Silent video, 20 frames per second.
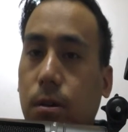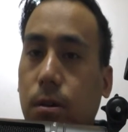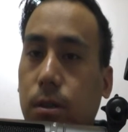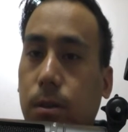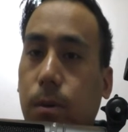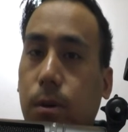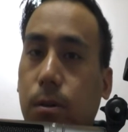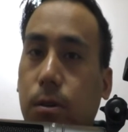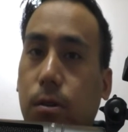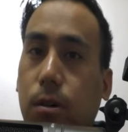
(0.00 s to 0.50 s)

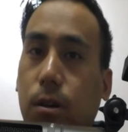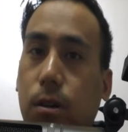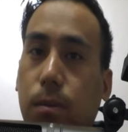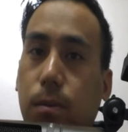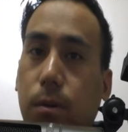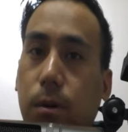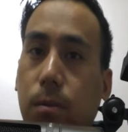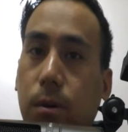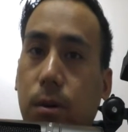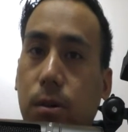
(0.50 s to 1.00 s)
someone who got a
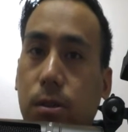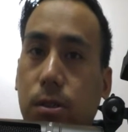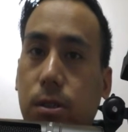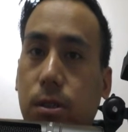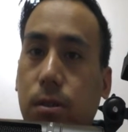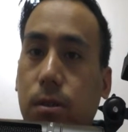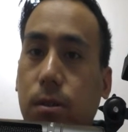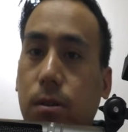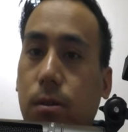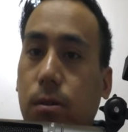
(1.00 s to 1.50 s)

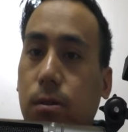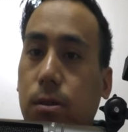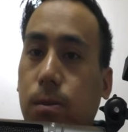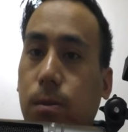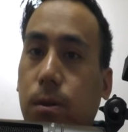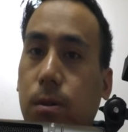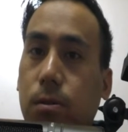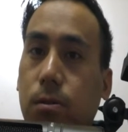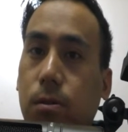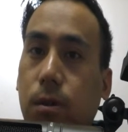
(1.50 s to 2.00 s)
promotion, or
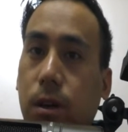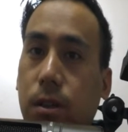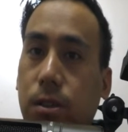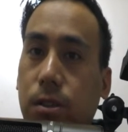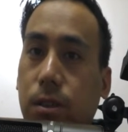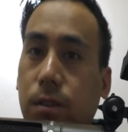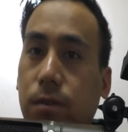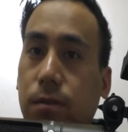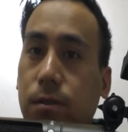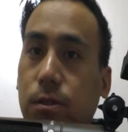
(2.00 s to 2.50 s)
someone who
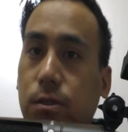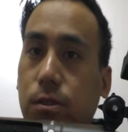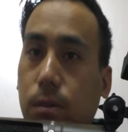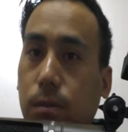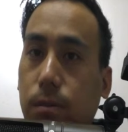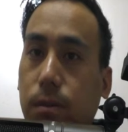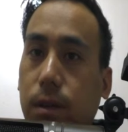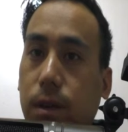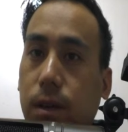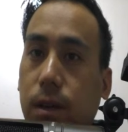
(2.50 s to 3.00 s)
achieved
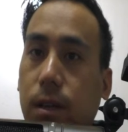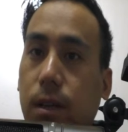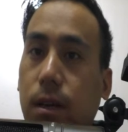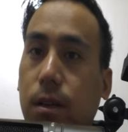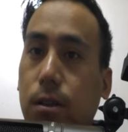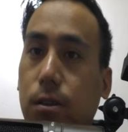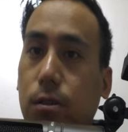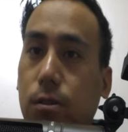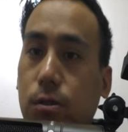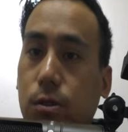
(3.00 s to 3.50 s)
something,
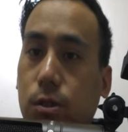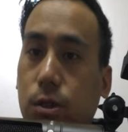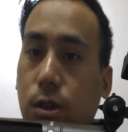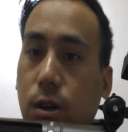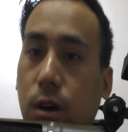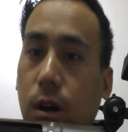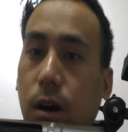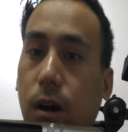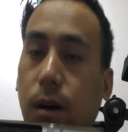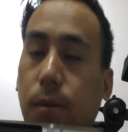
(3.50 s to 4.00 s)
a new
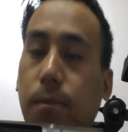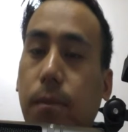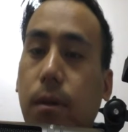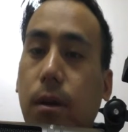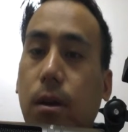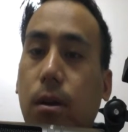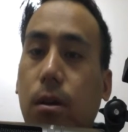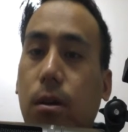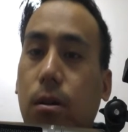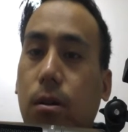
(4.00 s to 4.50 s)
job,
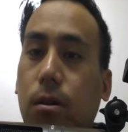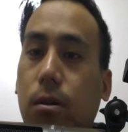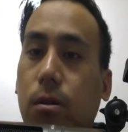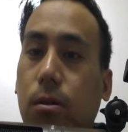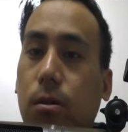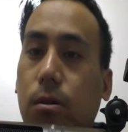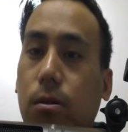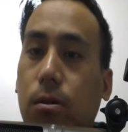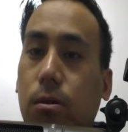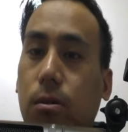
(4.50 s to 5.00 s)

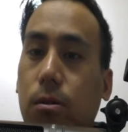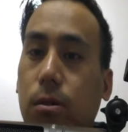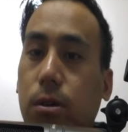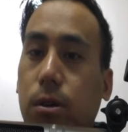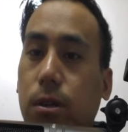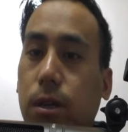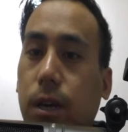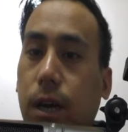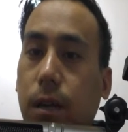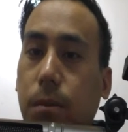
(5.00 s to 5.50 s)
or
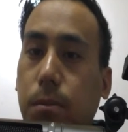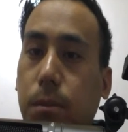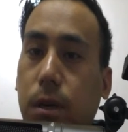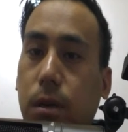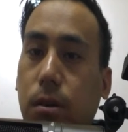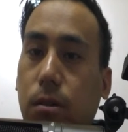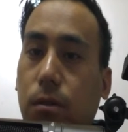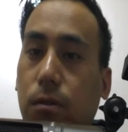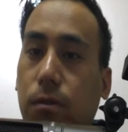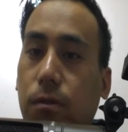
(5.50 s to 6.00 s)
it can be
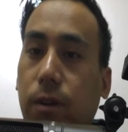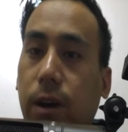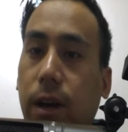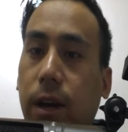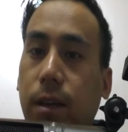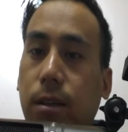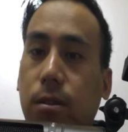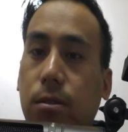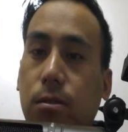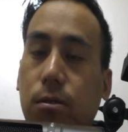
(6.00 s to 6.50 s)
your
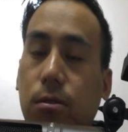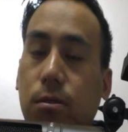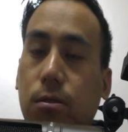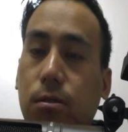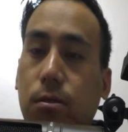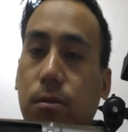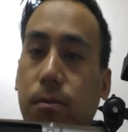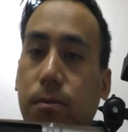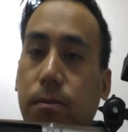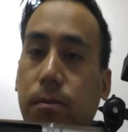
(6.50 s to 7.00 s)
friend
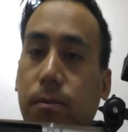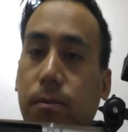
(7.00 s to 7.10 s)
who